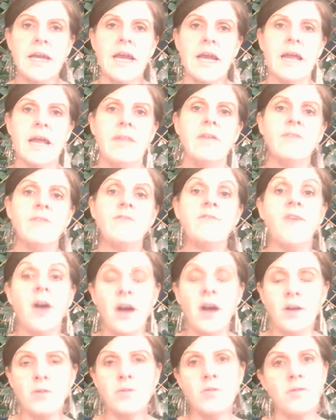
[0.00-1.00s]
And the
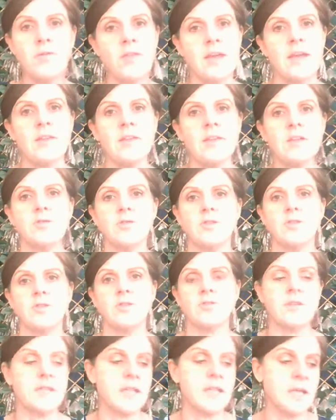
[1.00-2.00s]
final thing that doors
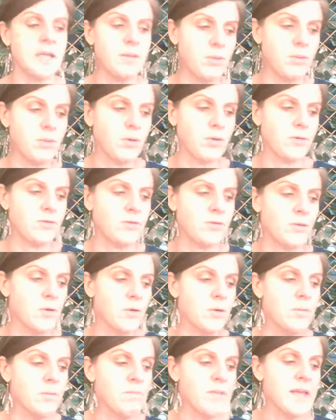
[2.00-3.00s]
are really important
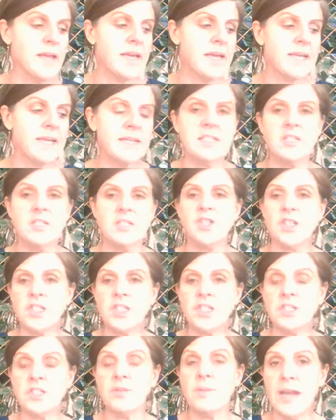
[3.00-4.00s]
for is
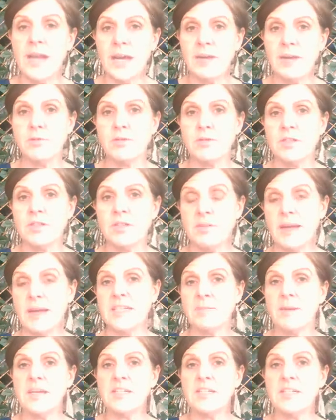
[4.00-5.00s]
just to be able to make
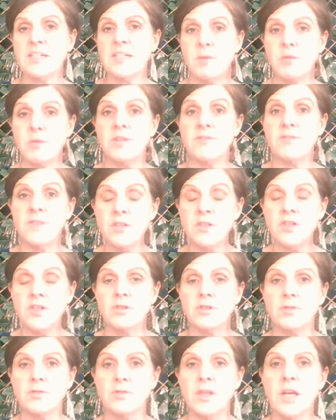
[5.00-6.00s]
a space
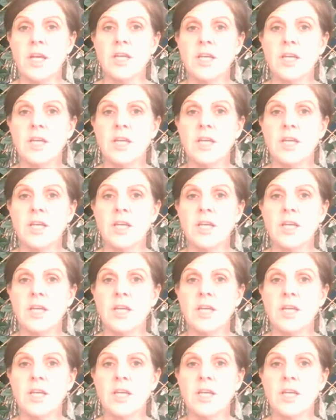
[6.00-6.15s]
multifunctional.